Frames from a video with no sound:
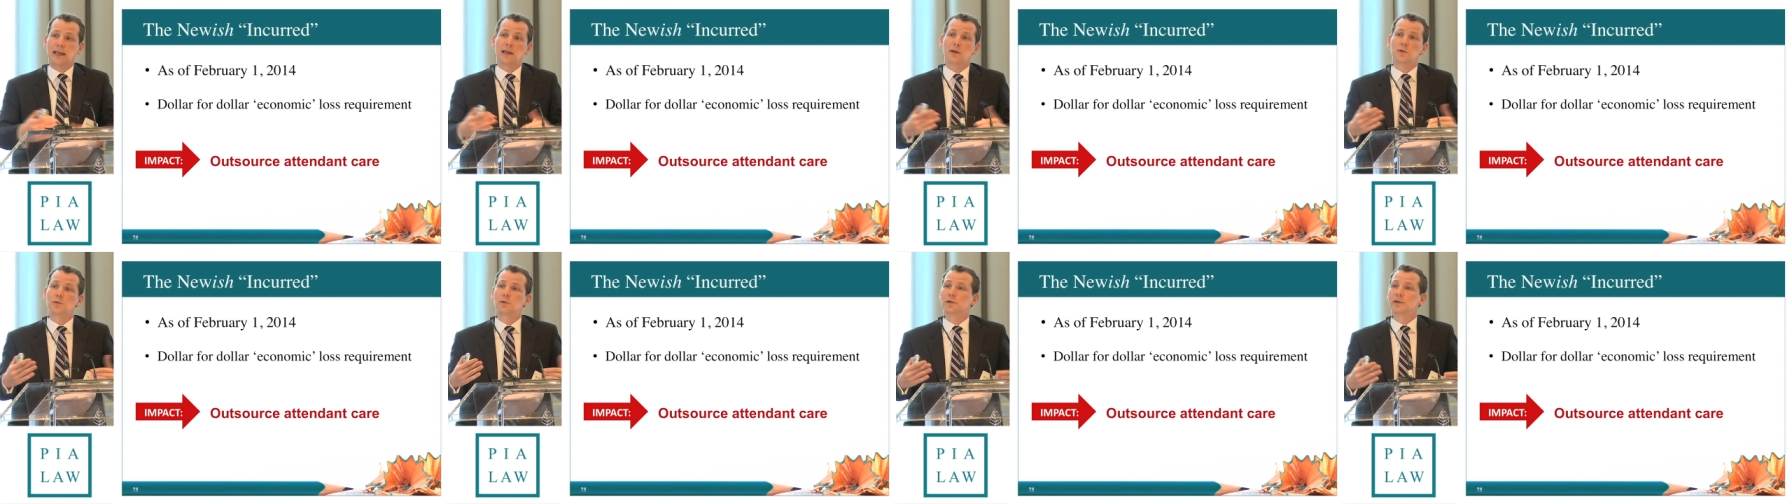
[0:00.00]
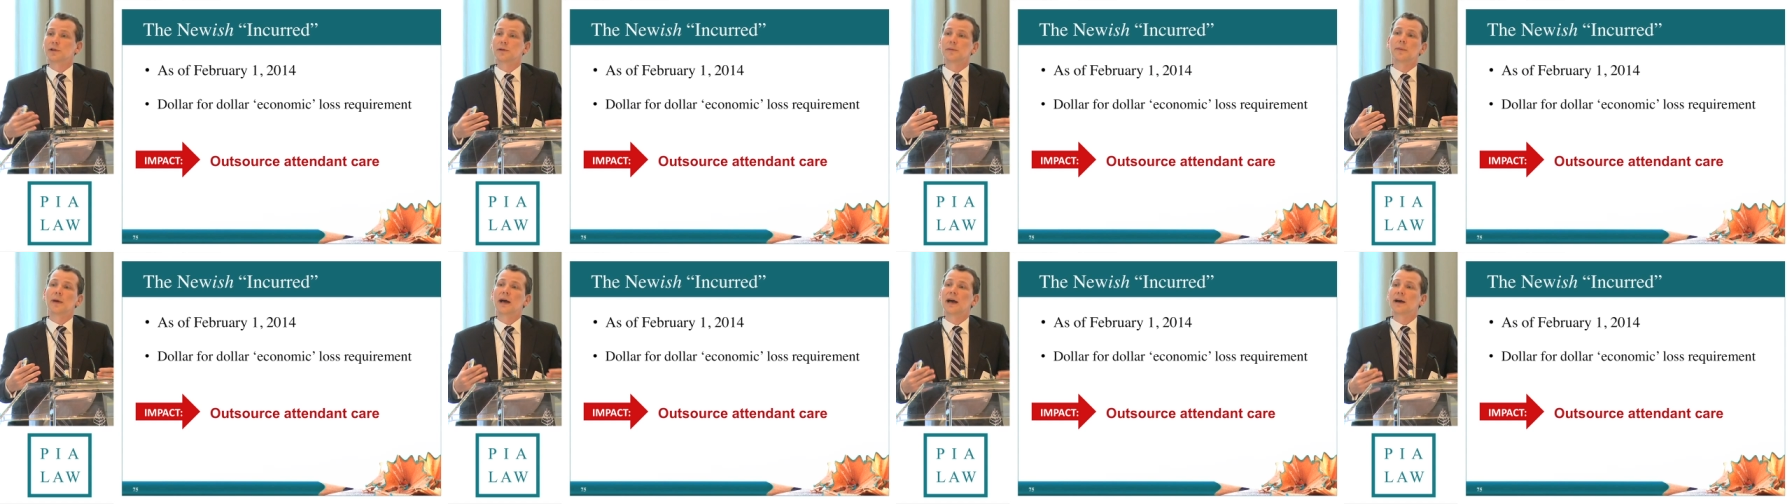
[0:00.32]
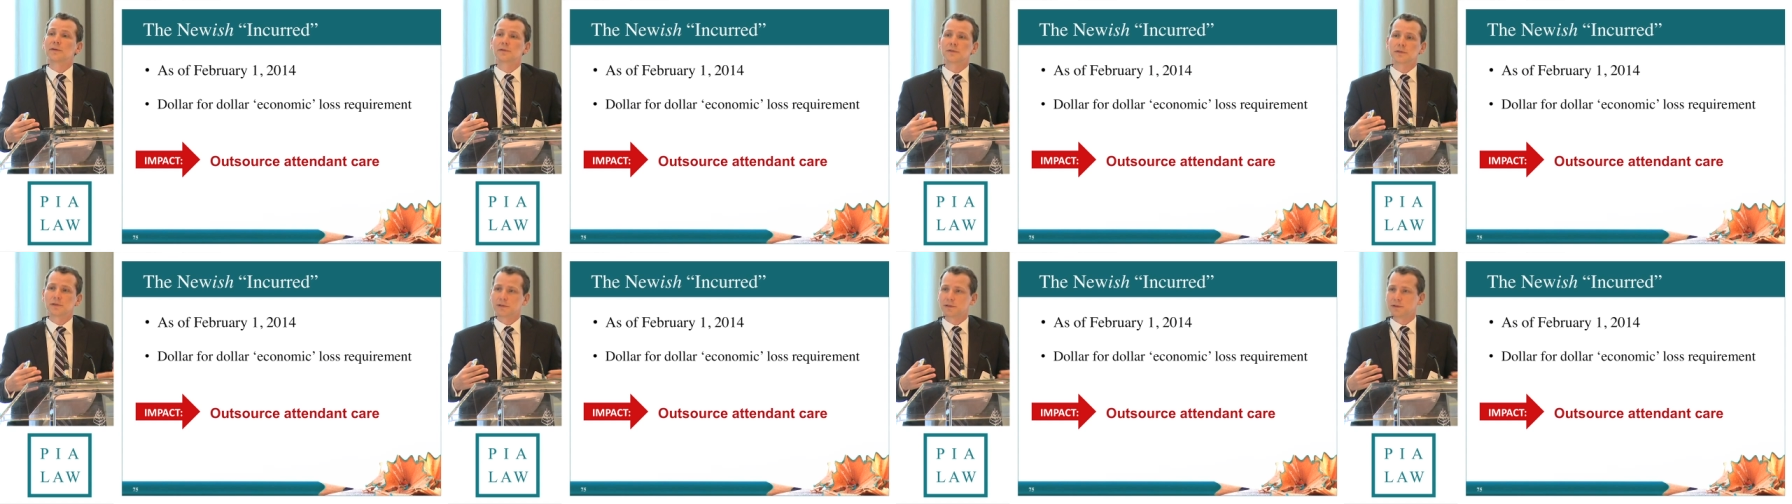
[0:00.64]
equal
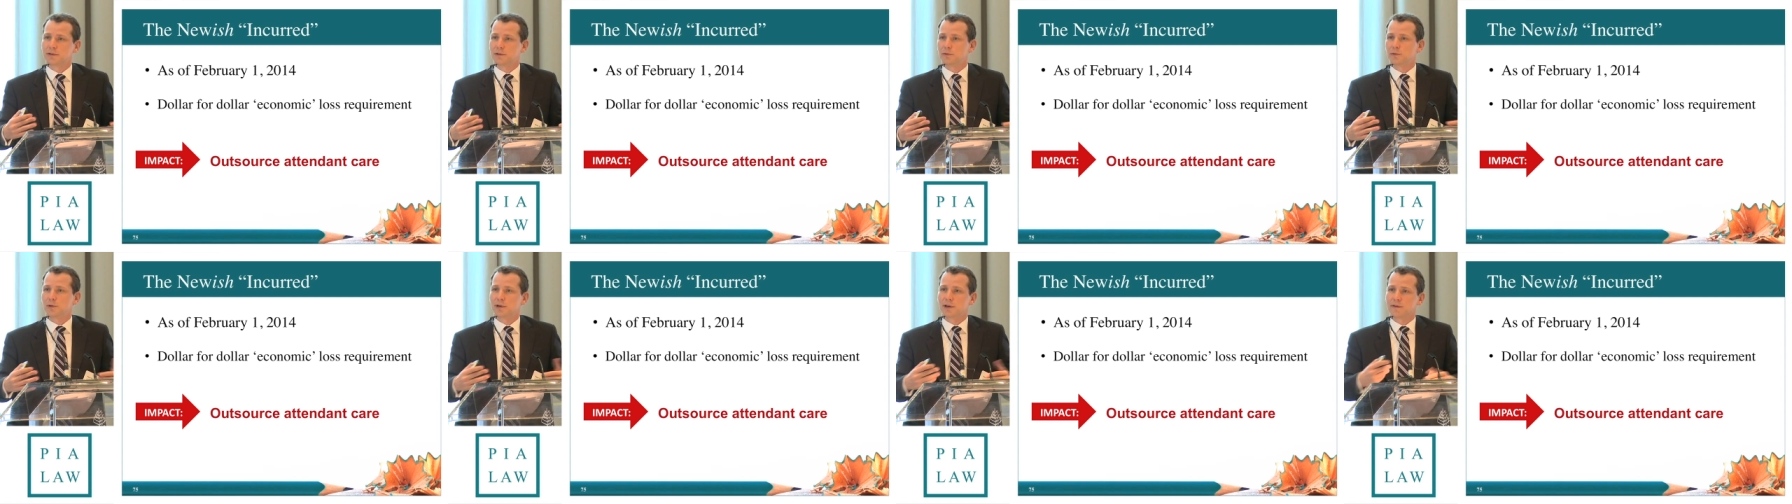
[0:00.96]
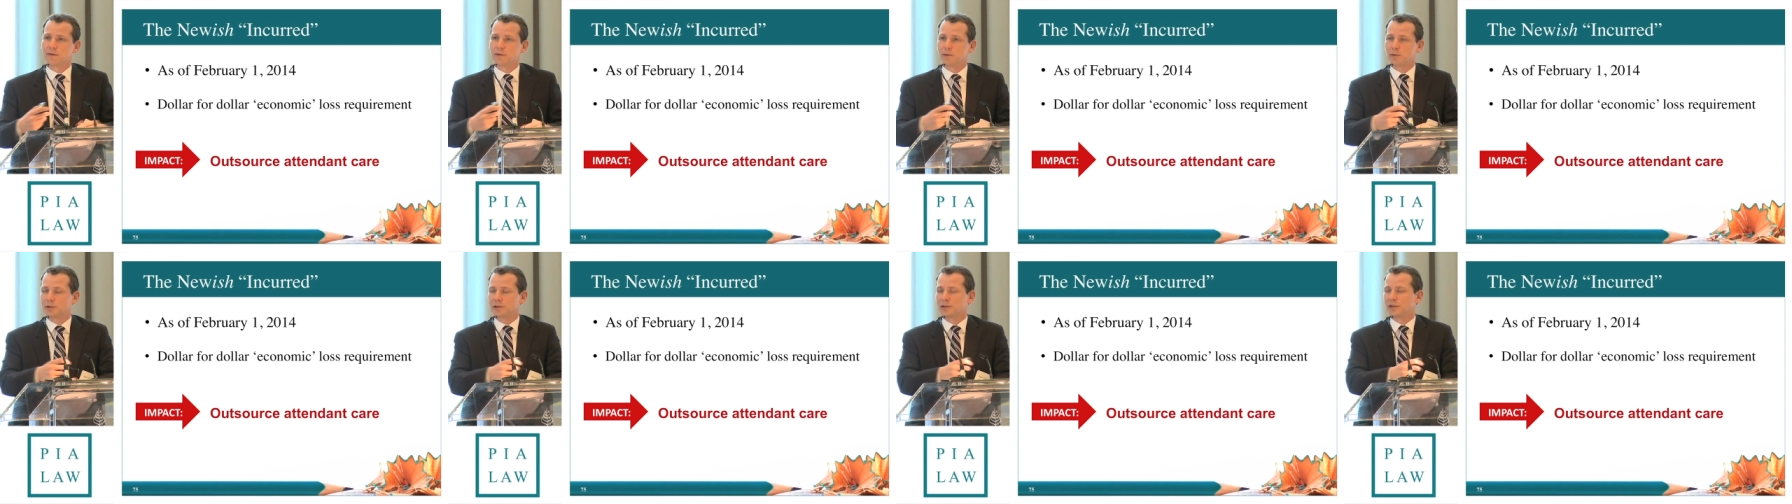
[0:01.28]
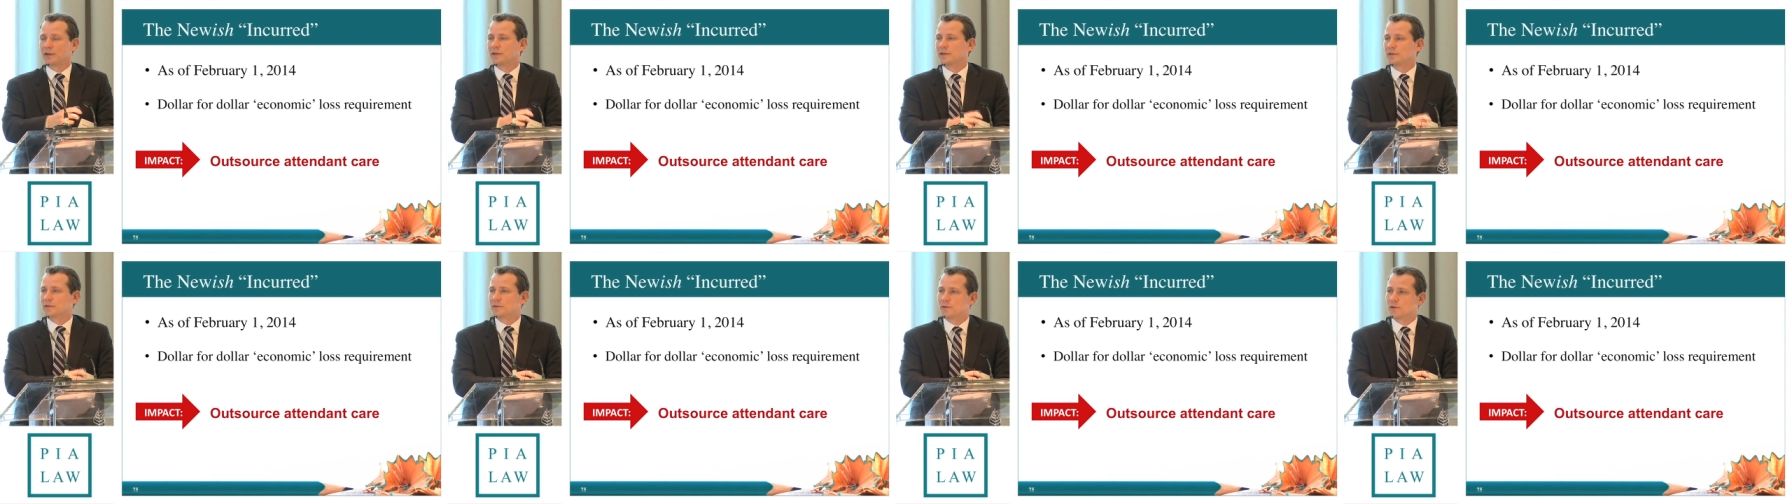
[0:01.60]
amount to whatever was
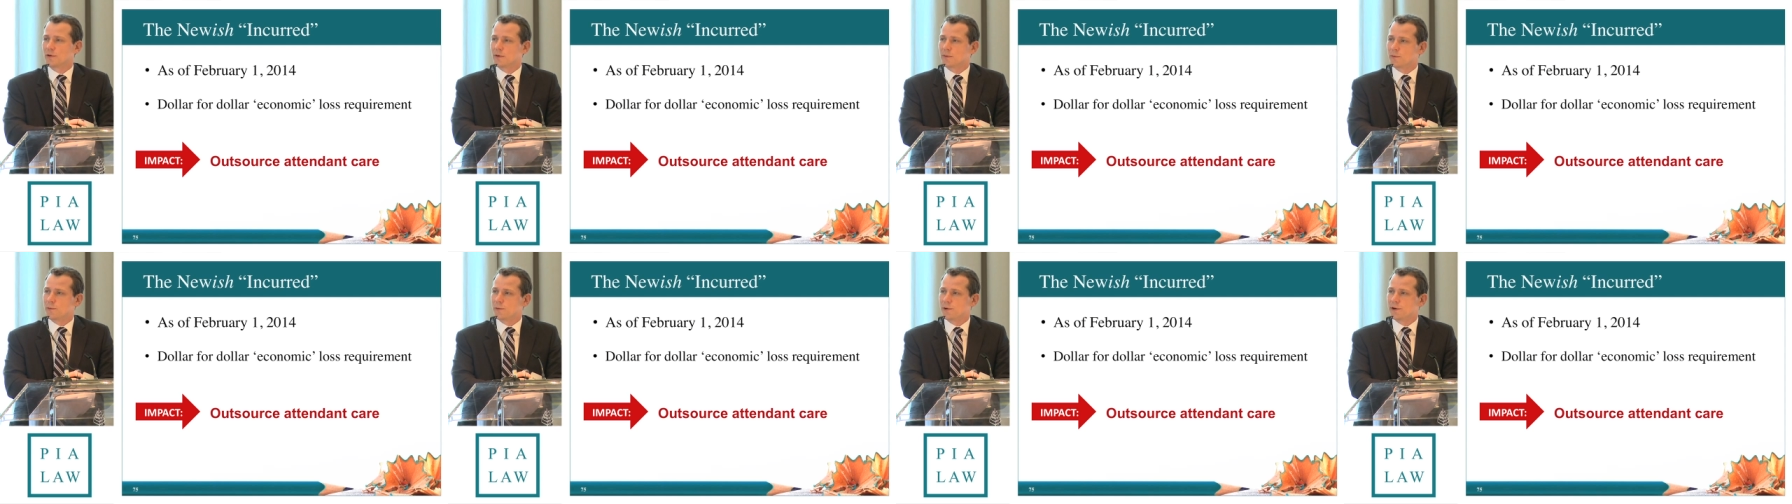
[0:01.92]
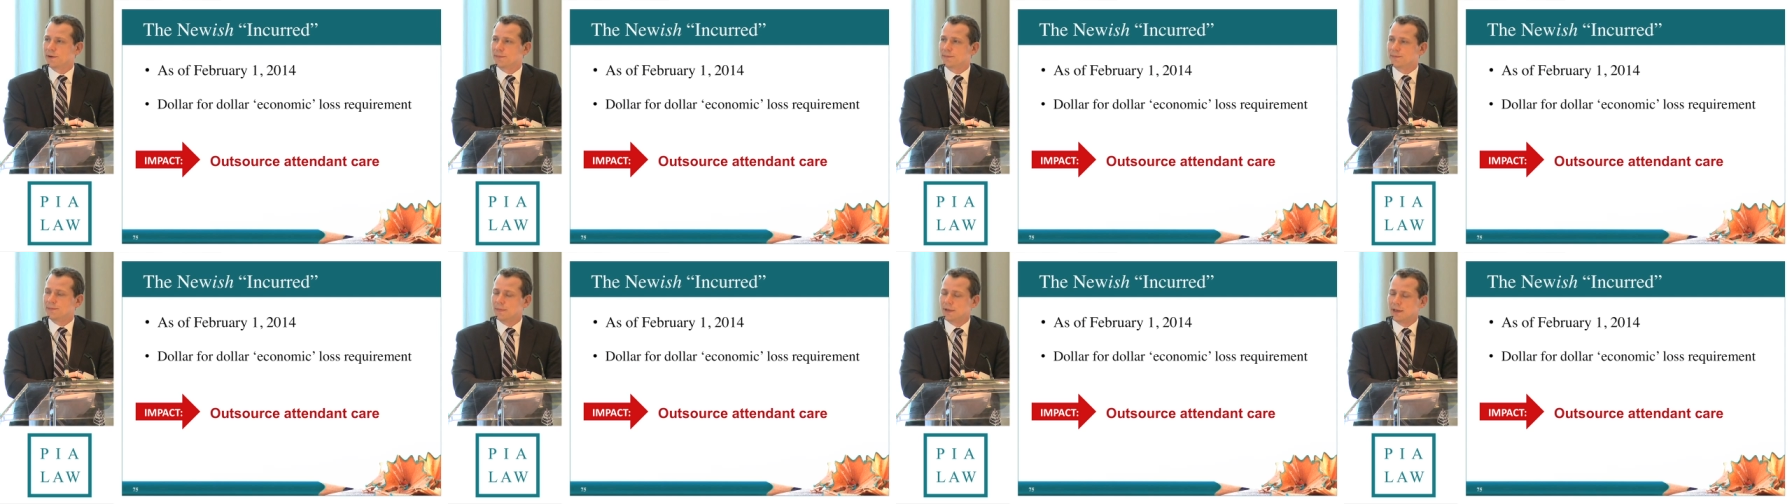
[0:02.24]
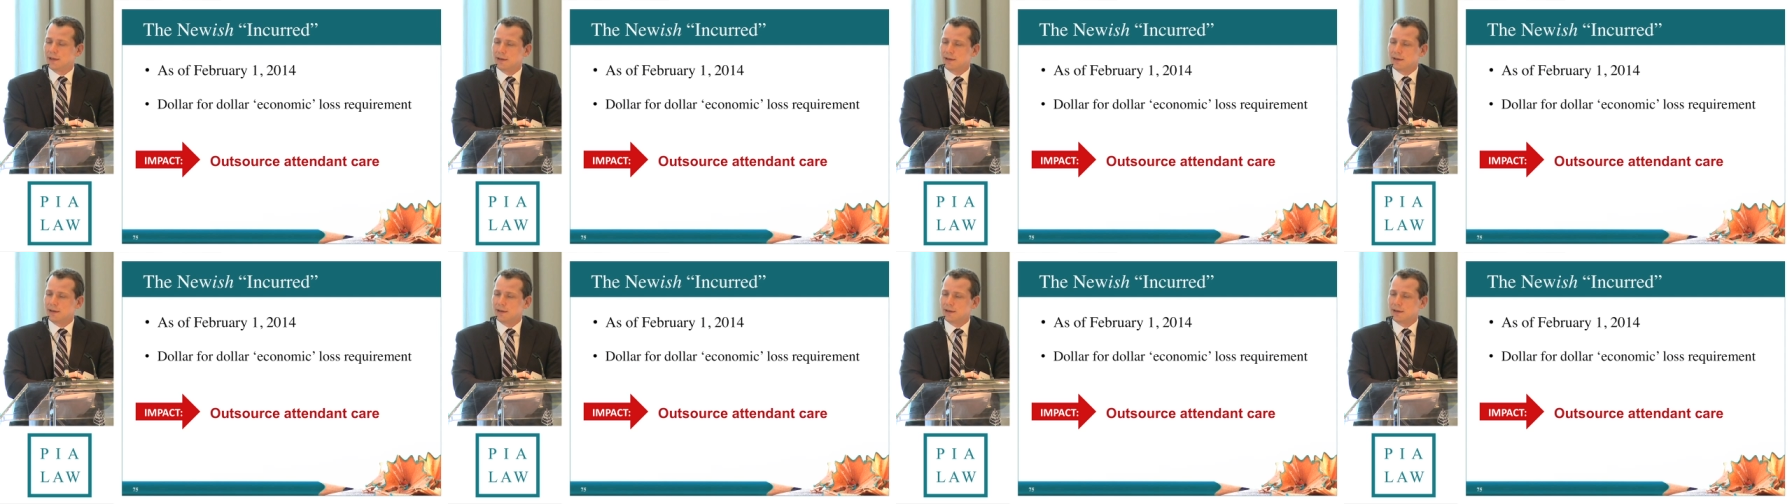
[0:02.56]
on the Form 1.